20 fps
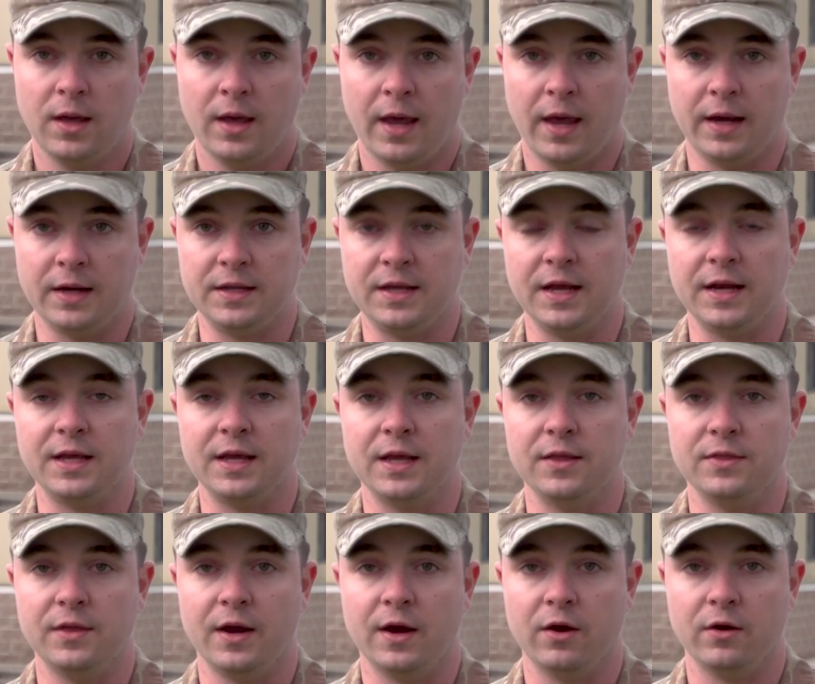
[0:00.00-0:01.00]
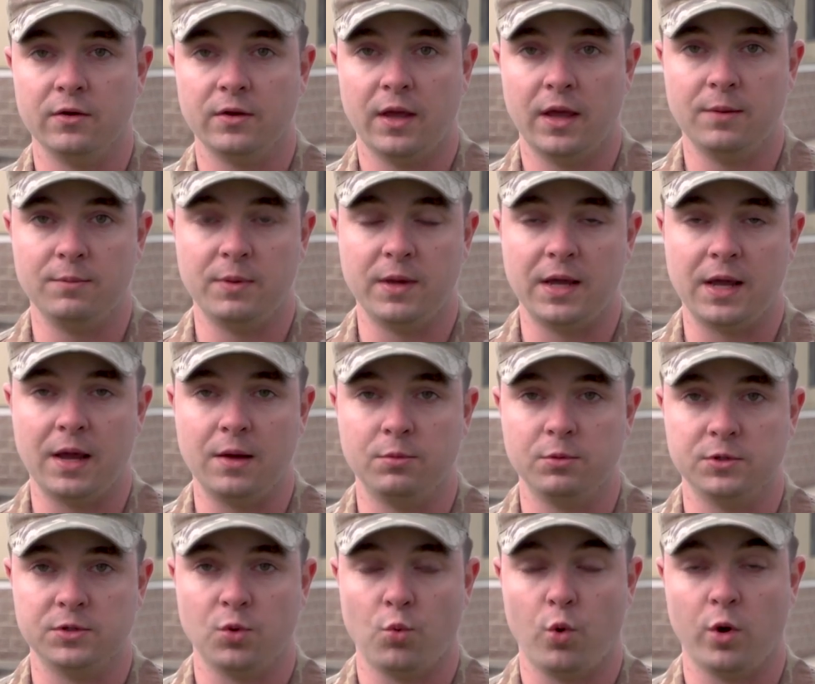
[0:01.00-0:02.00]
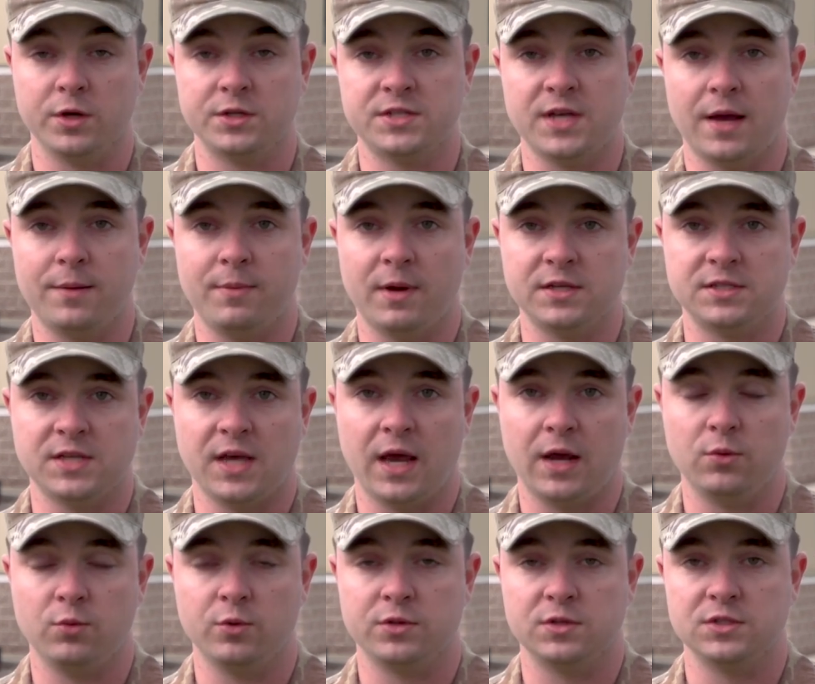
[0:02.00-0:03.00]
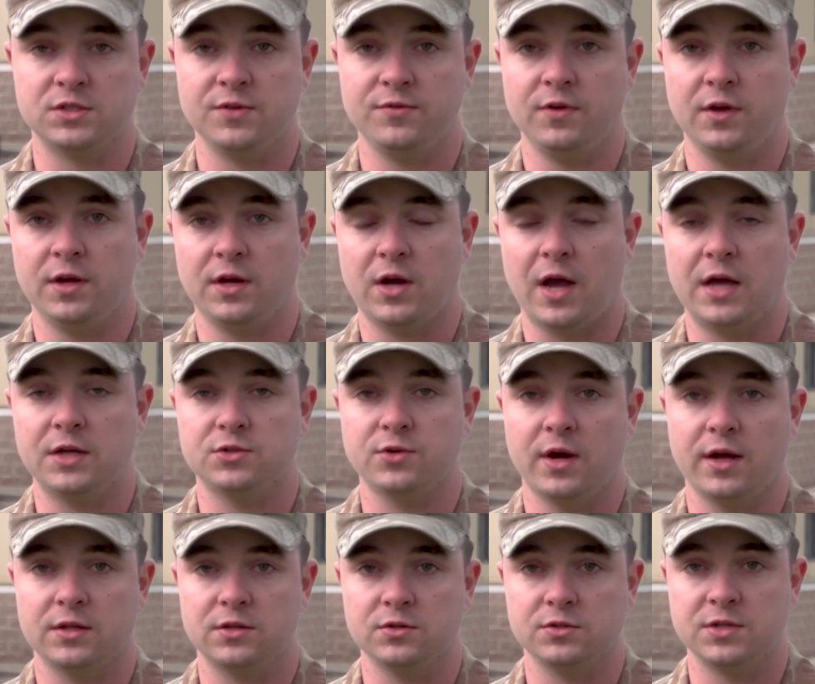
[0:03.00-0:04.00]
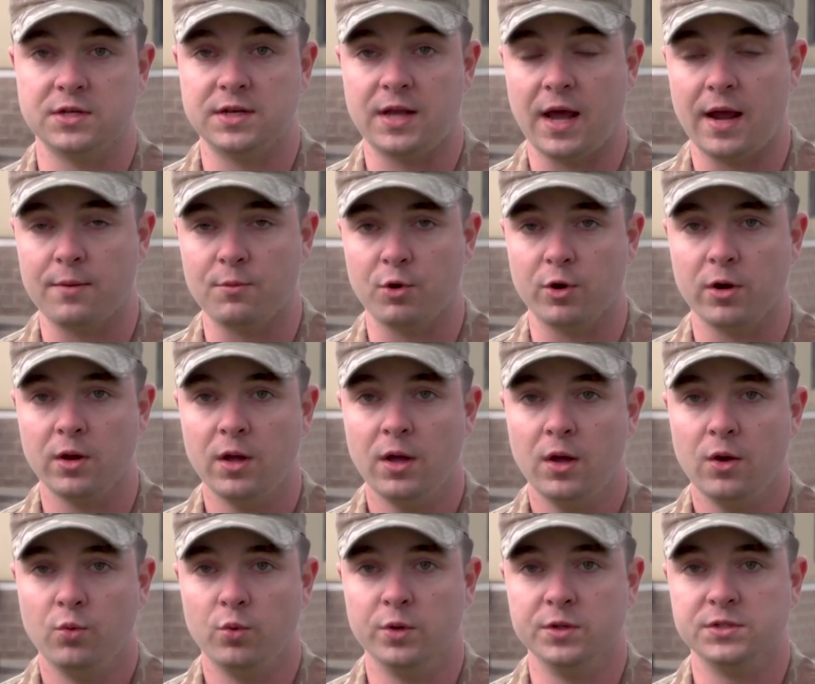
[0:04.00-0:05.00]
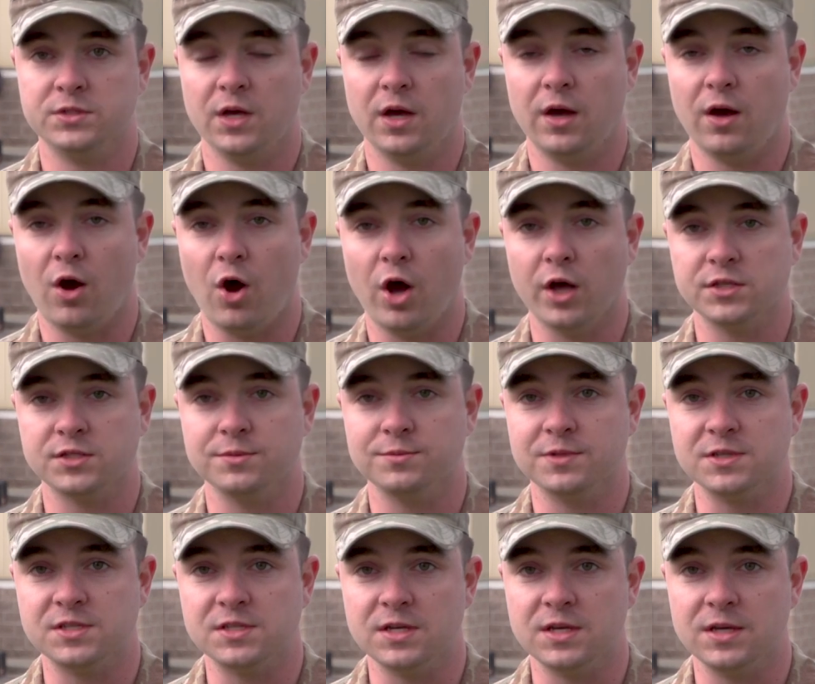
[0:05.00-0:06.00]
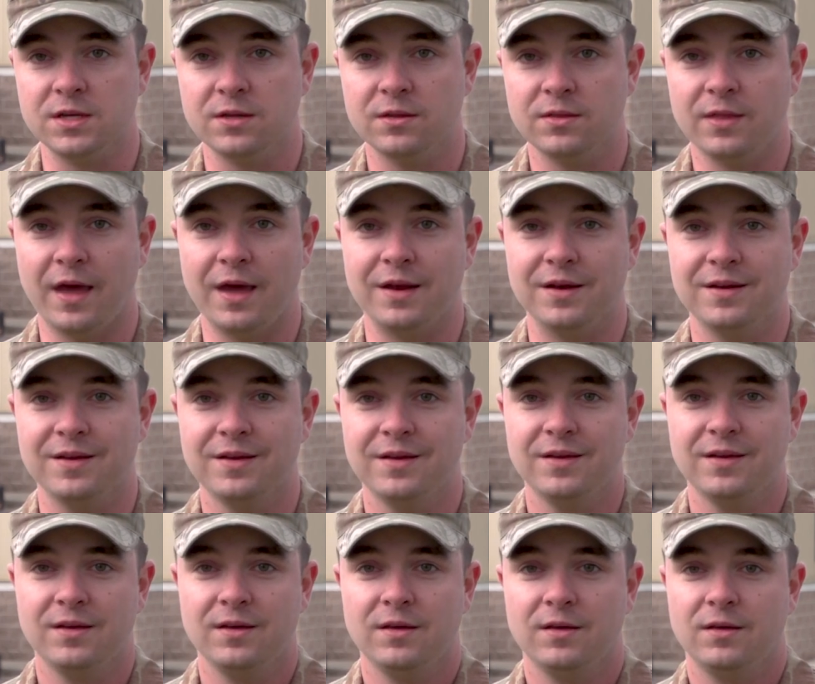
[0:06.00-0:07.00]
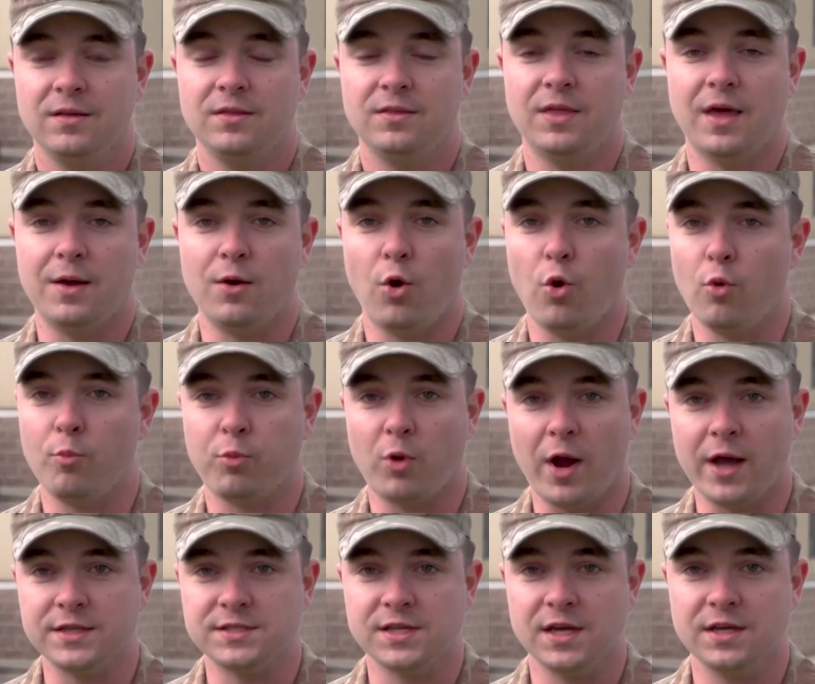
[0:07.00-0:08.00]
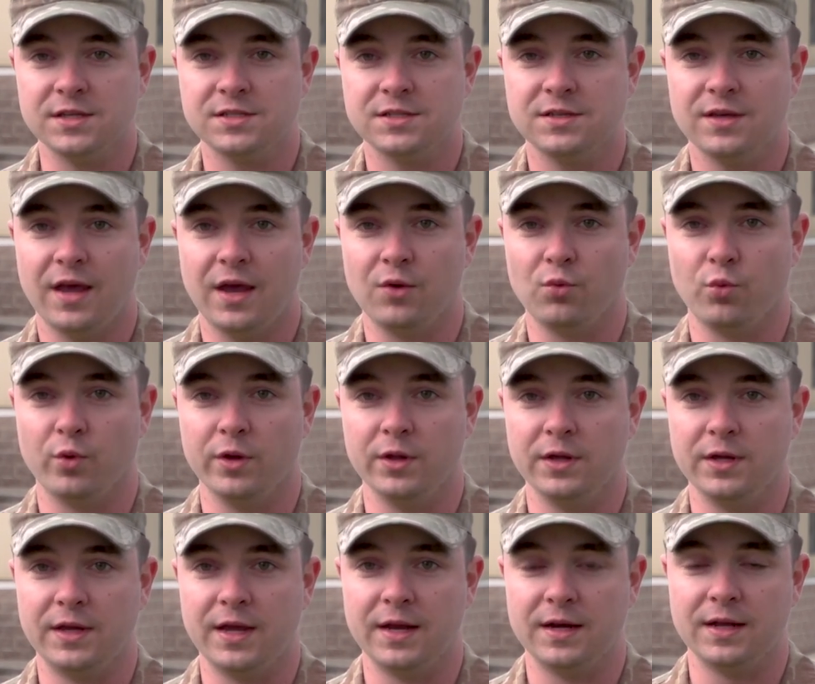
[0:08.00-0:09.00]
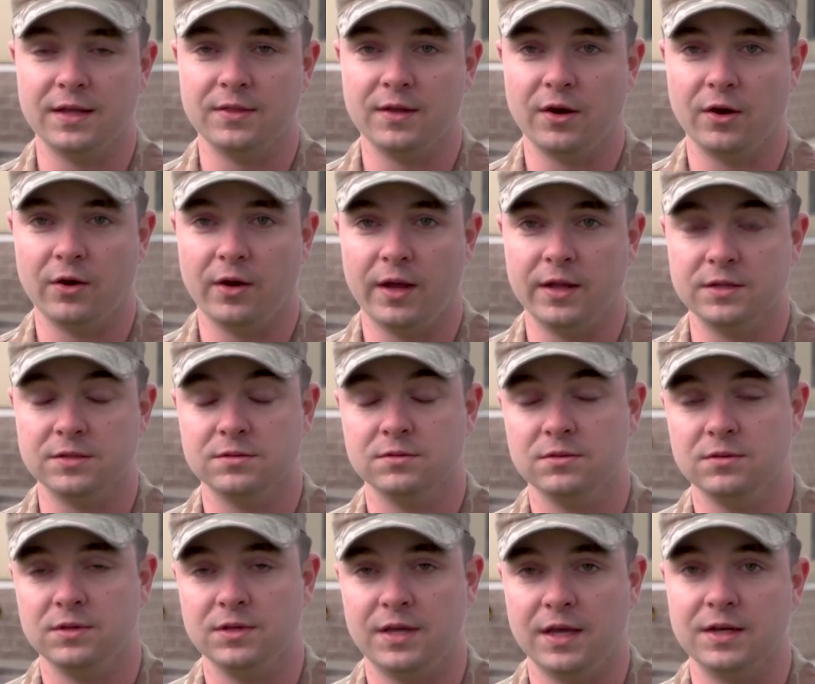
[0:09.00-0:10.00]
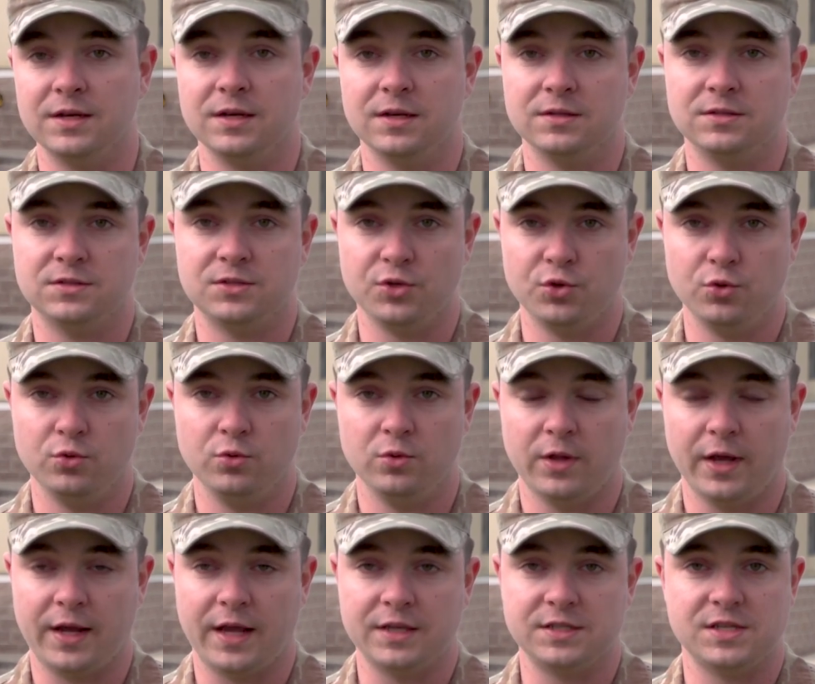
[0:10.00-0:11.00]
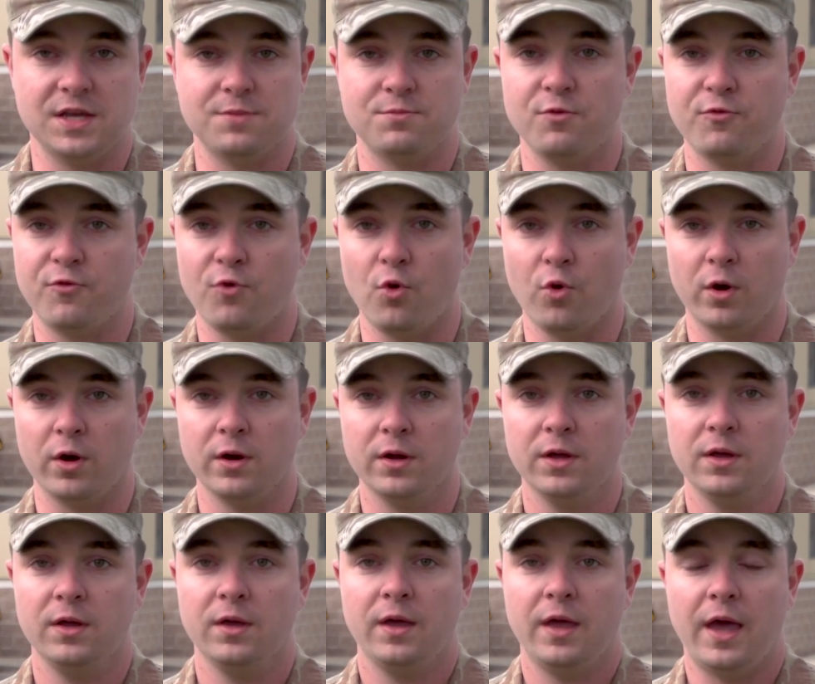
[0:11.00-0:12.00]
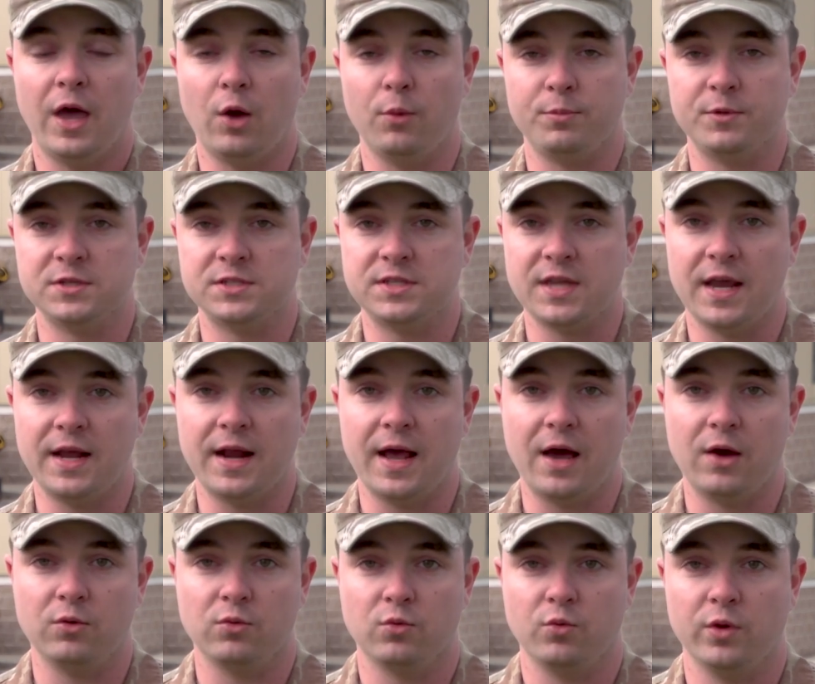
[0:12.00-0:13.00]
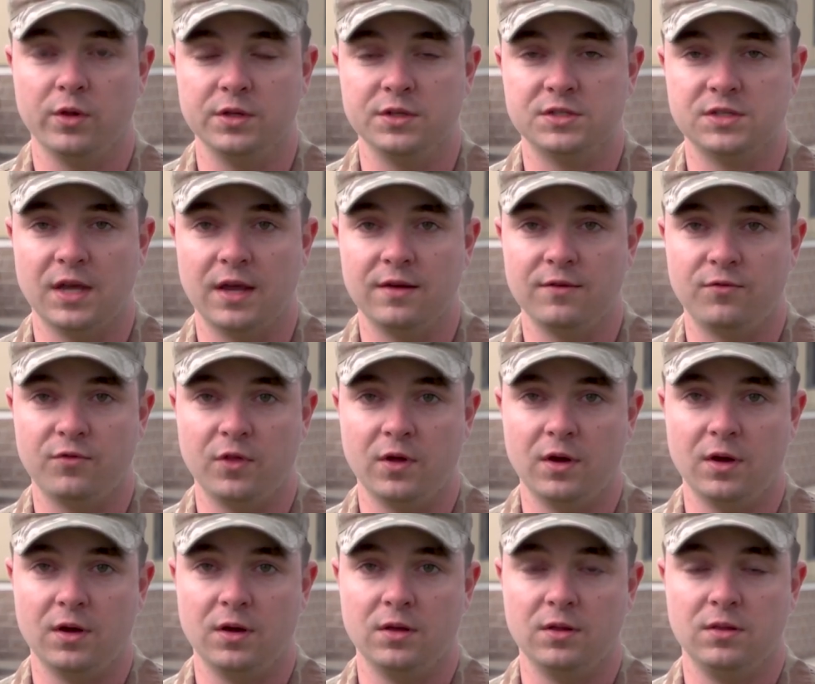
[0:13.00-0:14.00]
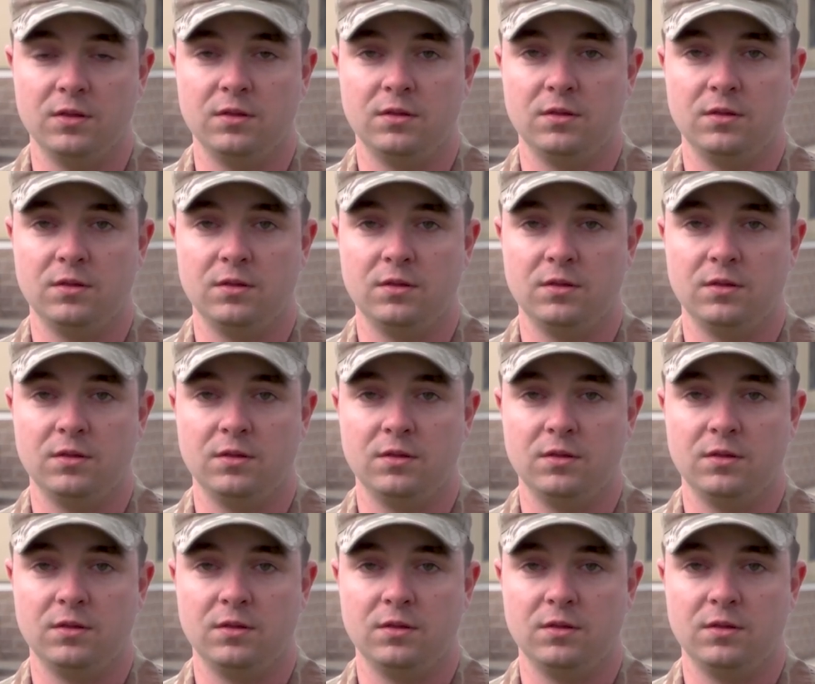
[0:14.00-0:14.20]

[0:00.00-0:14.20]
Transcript: And getting in there and being able to work side by side with the civilian contractors and Dimer was awesome to see that whole process, and really getting in there and getting to, like I said before, help the state out and really save the